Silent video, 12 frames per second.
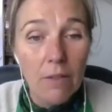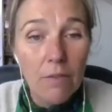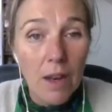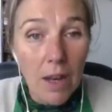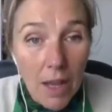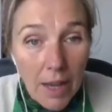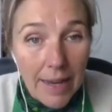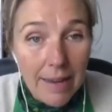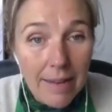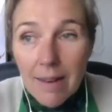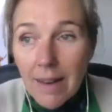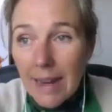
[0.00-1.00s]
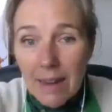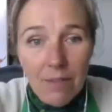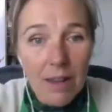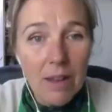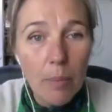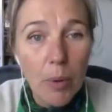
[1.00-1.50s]
of the light
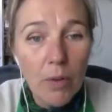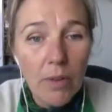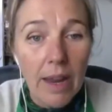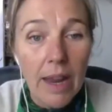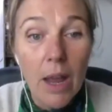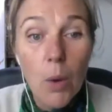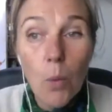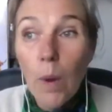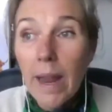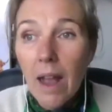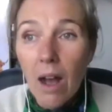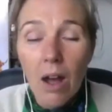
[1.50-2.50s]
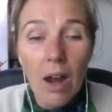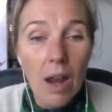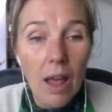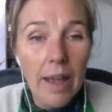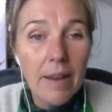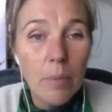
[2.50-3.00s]
leaving the body. We are
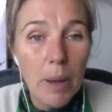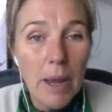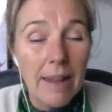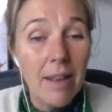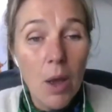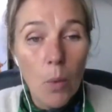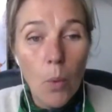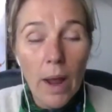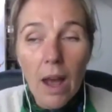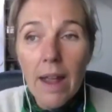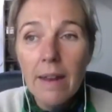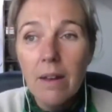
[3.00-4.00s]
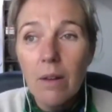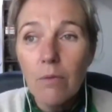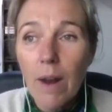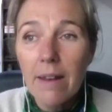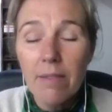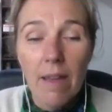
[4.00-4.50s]
light beings. When I
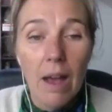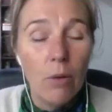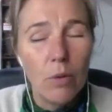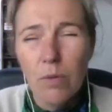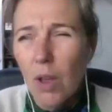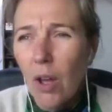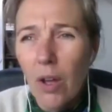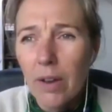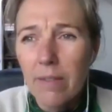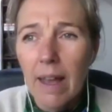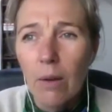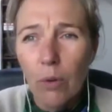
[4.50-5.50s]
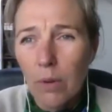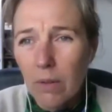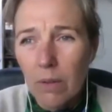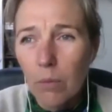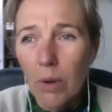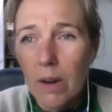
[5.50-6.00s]
read that or heard that or
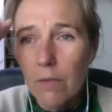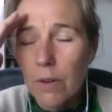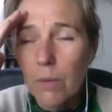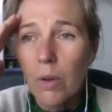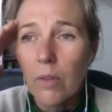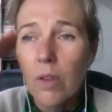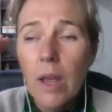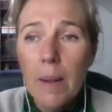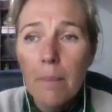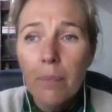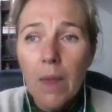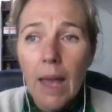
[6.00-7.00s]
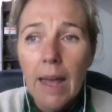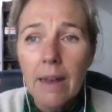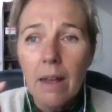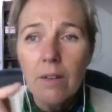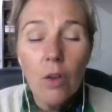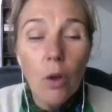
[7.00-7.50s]
whatever it was, and
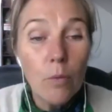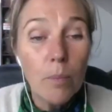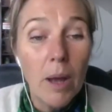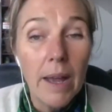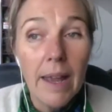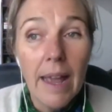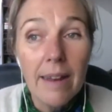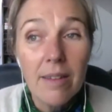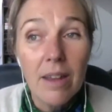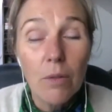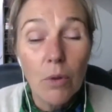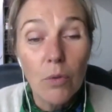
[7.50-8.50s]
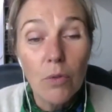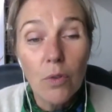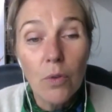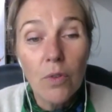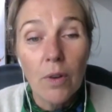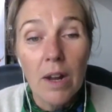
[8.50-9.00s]
I told my 18-year-old
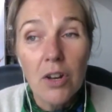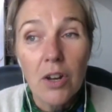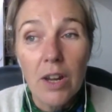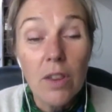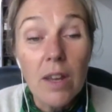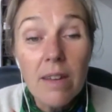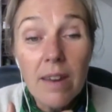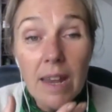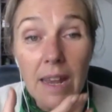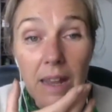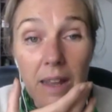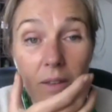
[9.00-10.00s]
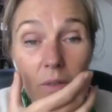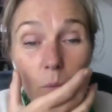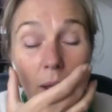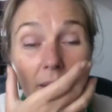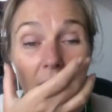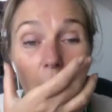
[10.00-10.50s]
daughter, actually, the tears
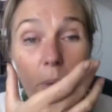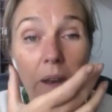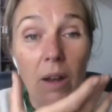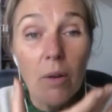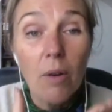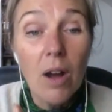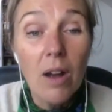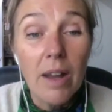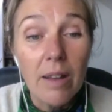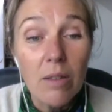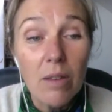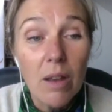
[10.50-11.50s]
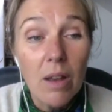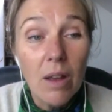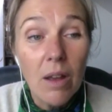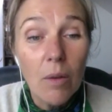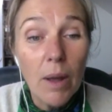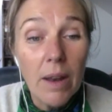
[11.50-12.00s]
welled up in her eyes
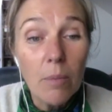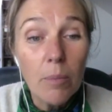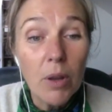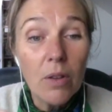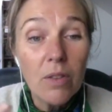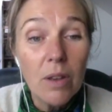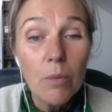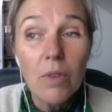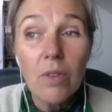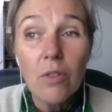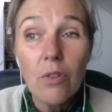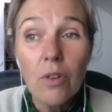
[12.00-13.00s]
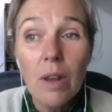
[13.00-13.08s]
because it was